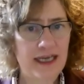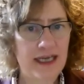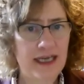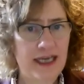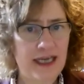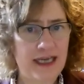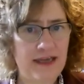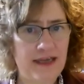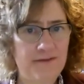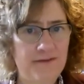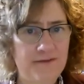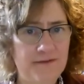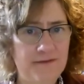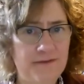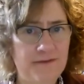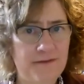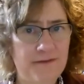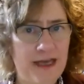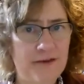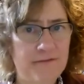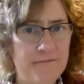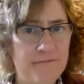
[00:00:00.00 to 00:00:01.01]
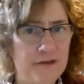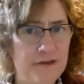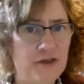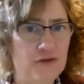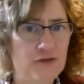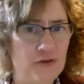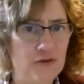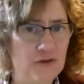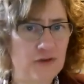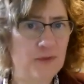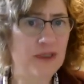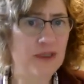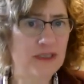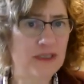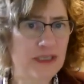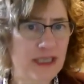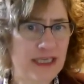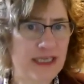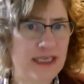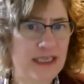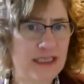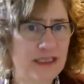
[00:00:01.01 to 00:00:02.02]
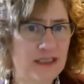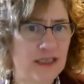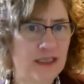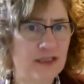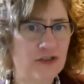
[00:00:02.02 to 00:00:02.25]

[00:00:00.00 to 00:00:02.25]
if every school will need